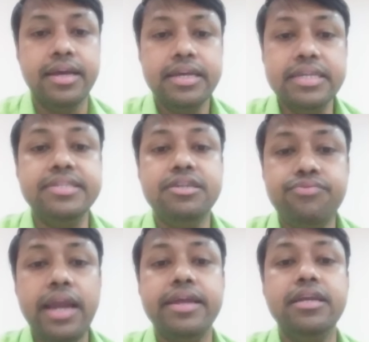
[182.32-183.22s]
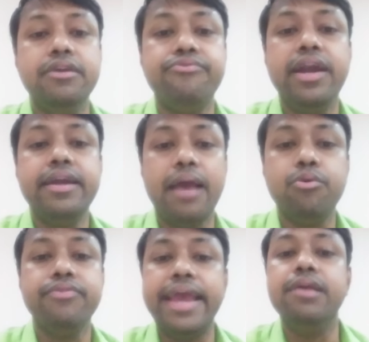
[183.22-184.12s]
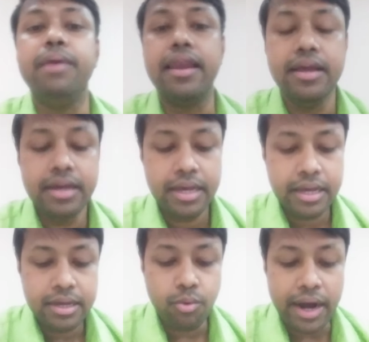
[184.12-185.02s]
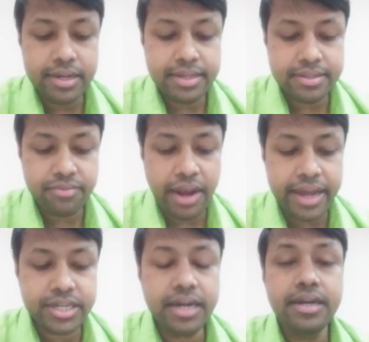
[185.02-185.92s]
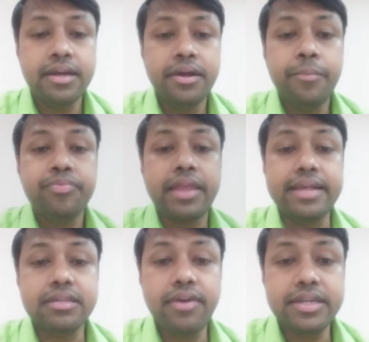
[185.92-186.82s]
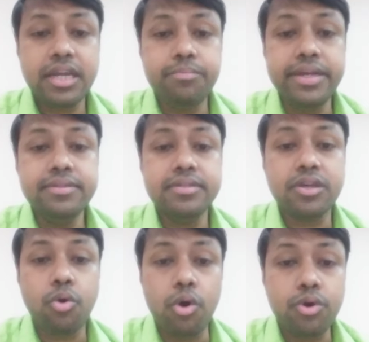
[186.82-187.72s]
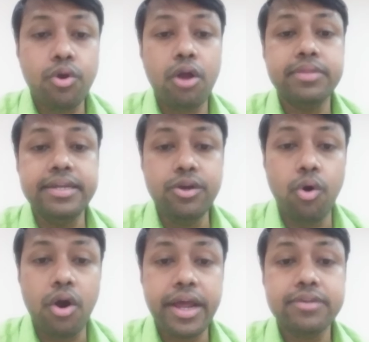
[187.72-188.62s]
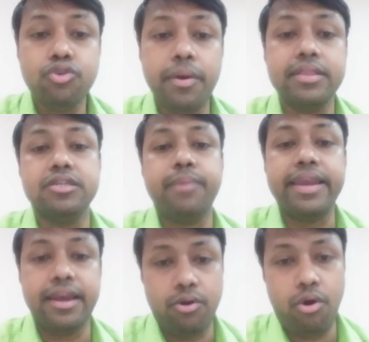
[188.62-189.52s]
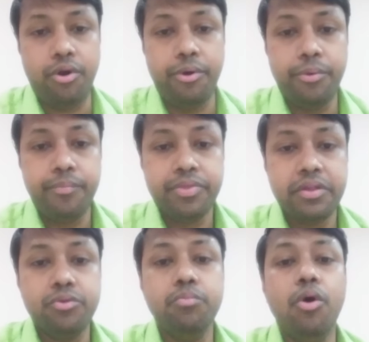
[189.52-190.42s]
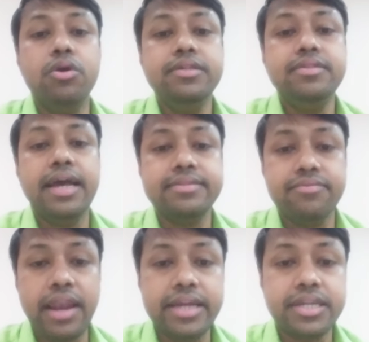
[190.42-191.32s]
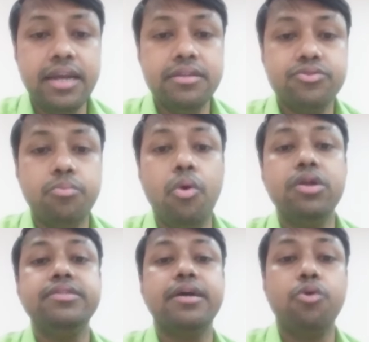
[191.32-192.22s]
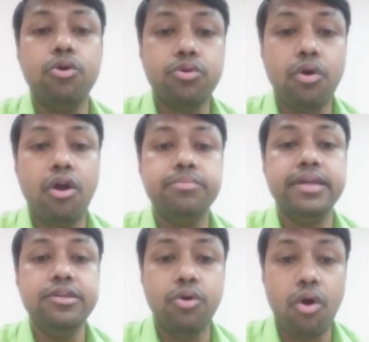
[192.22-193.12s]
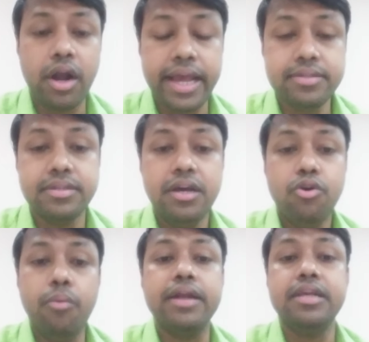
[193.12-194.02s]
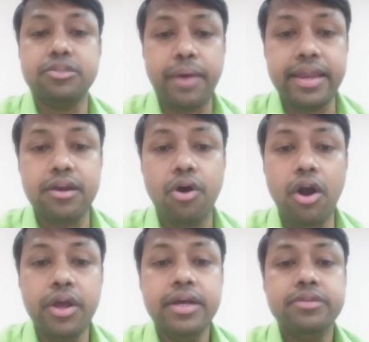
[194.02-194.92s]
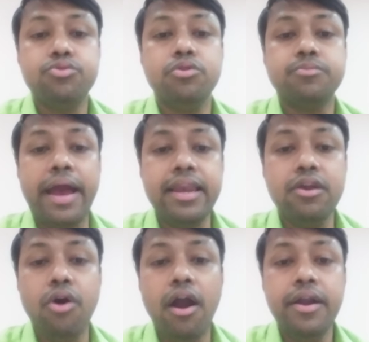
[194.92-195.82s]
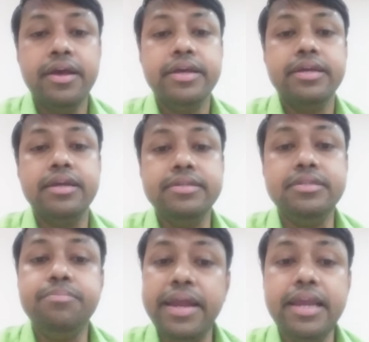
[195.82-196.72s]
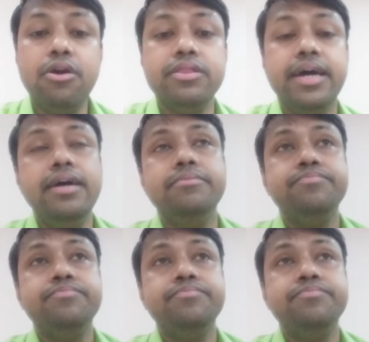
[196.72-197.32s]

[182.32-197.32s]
is different in different type of animal. What is encephalation? Encephalation means is a control of the neocortex over the spinal cord. So more is the encephalation, so more is the control of the neocortex over the spinal cord. So spinal cord is dependent on the